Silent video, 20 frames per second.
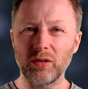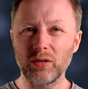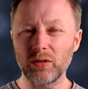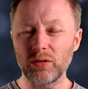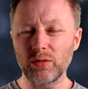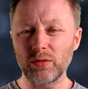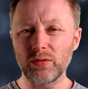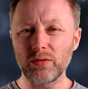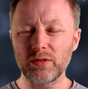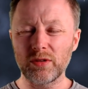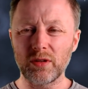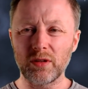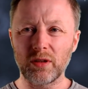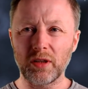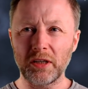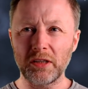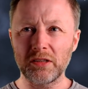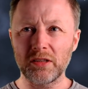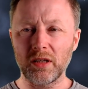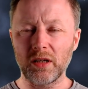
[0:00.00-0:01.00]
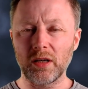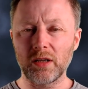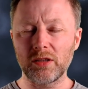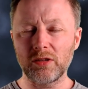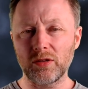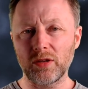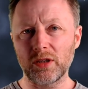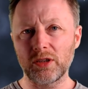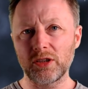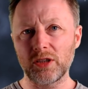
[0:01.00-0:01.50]
uncles and things like
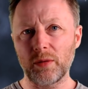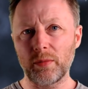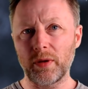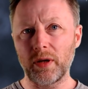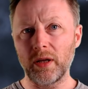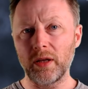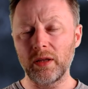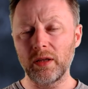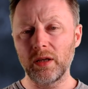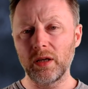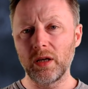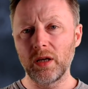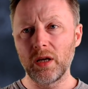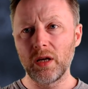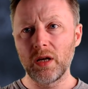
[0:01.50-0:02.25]
that, so they're chipping